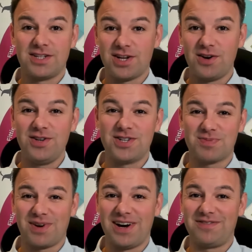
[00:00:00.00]
Don't use
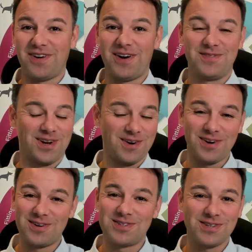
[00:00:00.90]
spray foam, don't
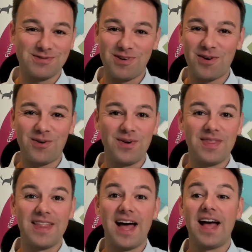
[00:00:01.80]
go and chuck rock wool
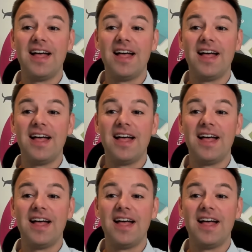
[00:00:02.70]
in there,